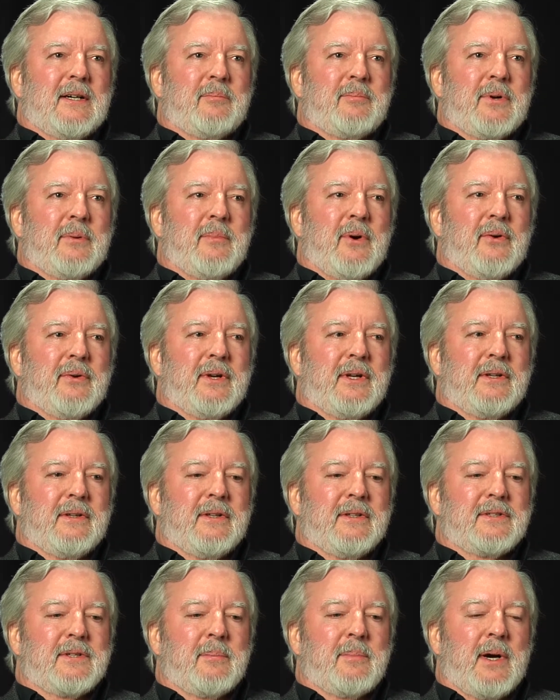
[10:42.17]
promoting
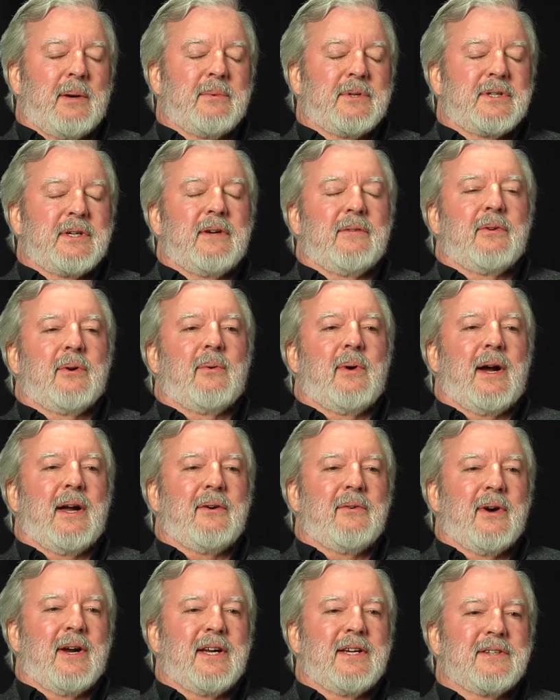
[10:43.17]
the supremacy of the white
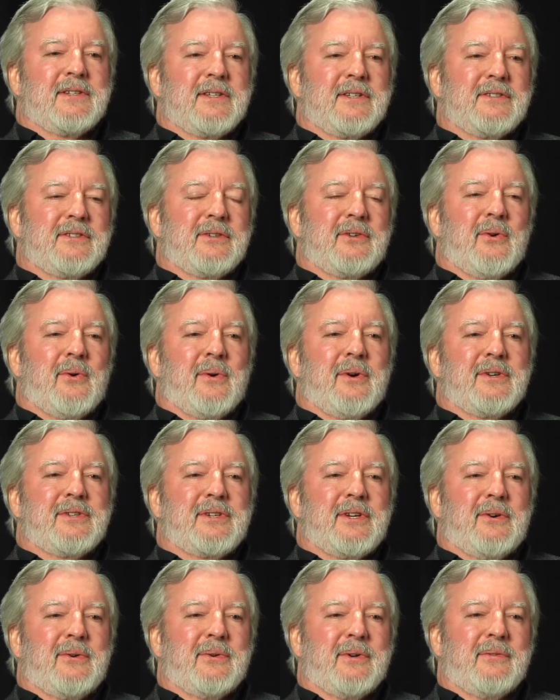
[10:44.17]
race as the
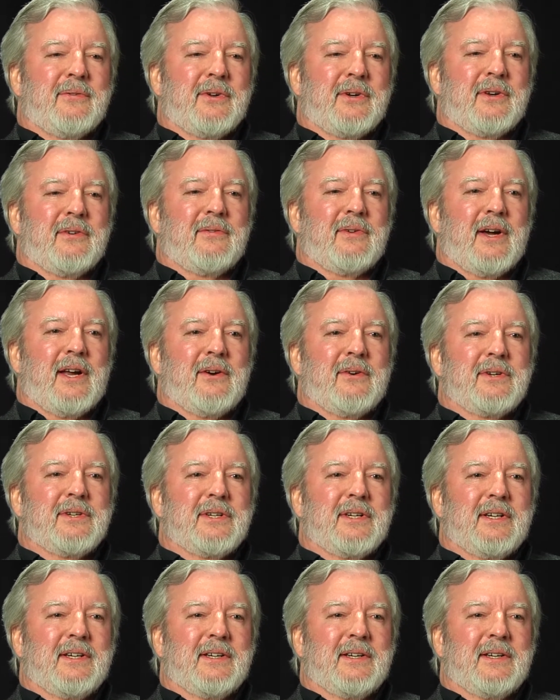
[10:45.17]
cornerstone of the Confederacy.